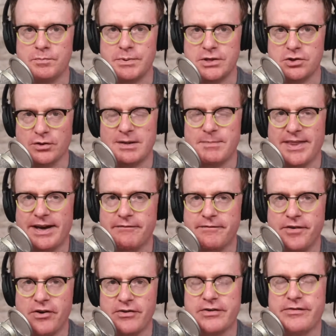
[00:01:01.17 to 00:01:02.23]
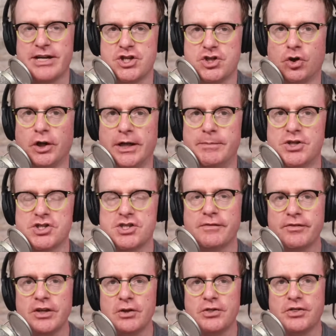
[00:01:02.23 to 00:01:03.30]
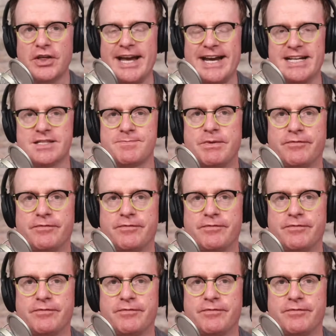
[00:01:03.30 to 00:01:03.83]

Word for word: be talking about that very, very shortly, but just a few things